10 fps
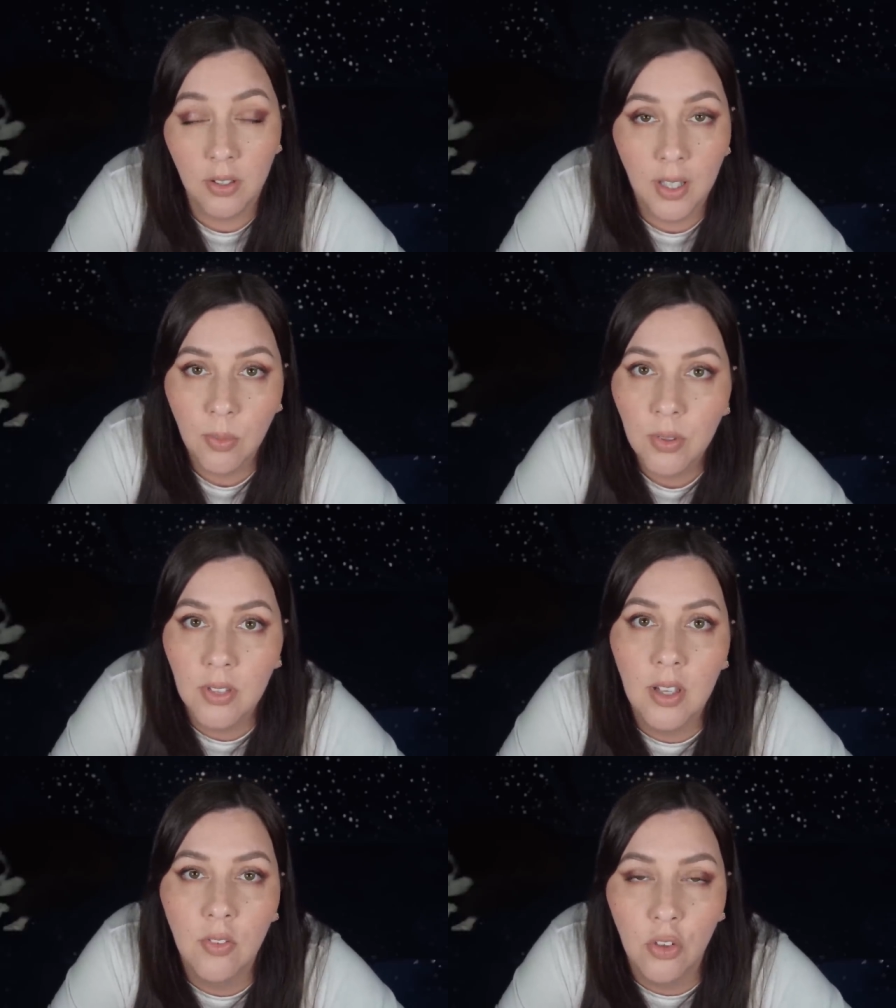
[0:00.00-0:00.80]
and they
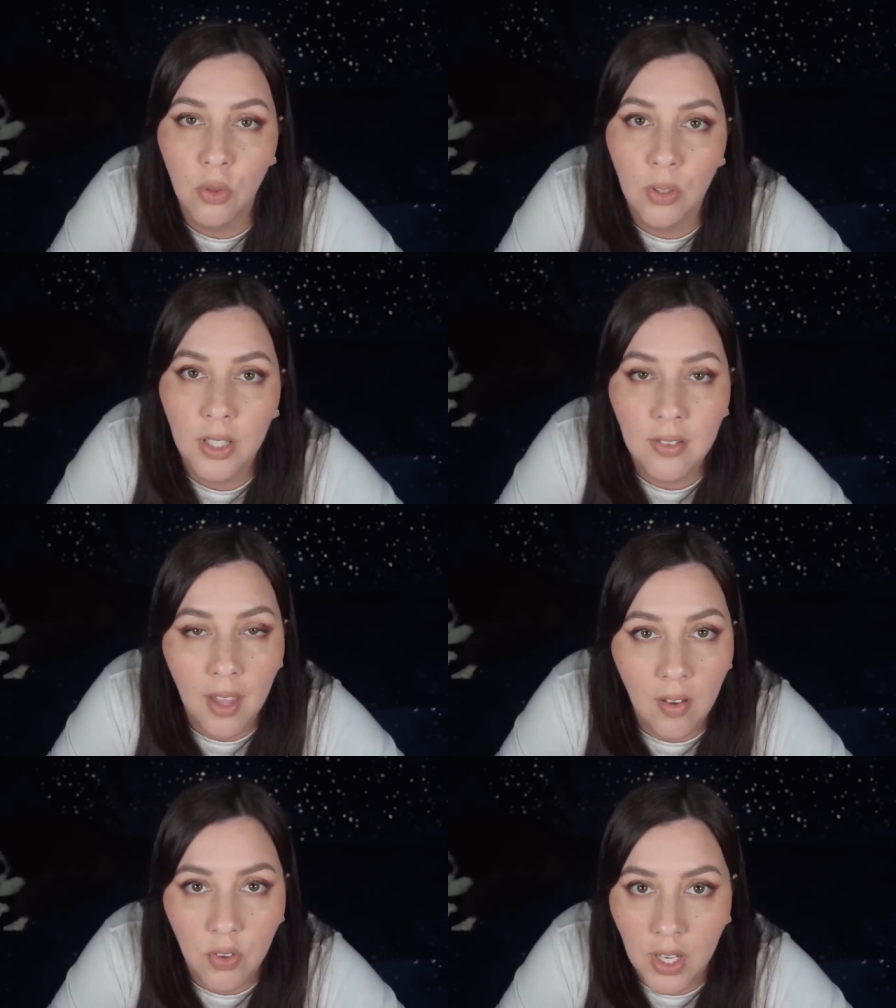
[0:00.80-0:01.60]
received new leads
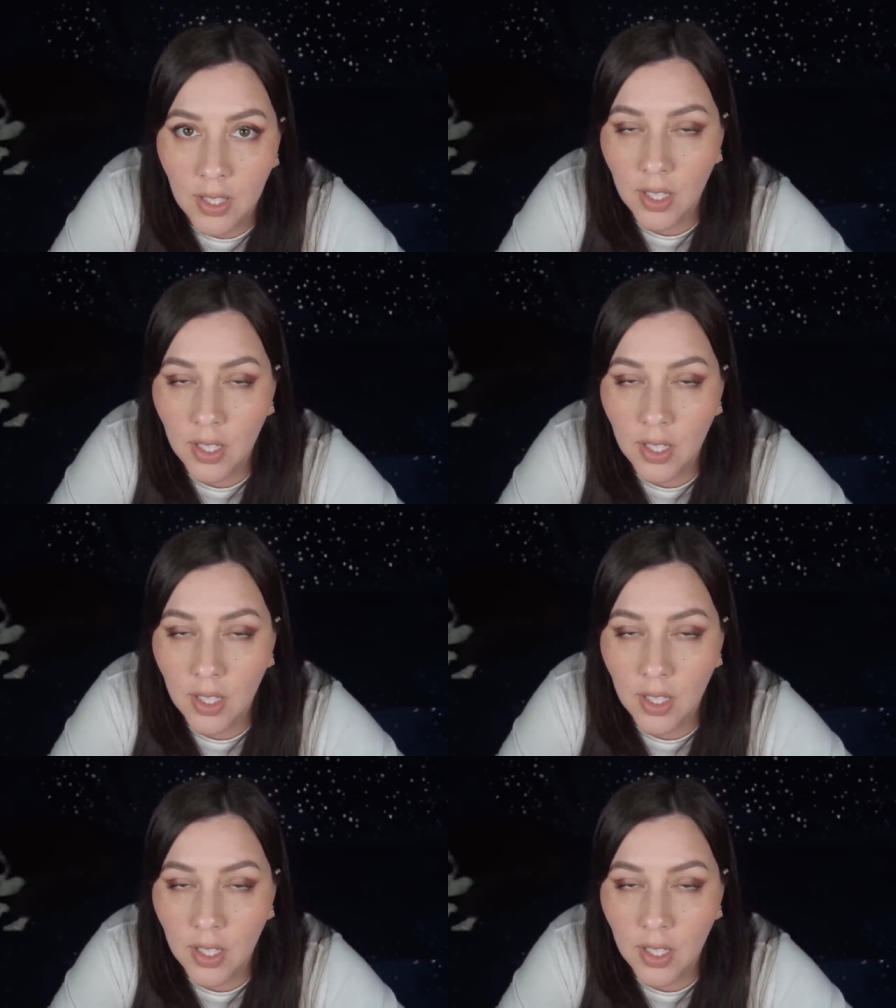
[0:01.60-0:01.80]
every day.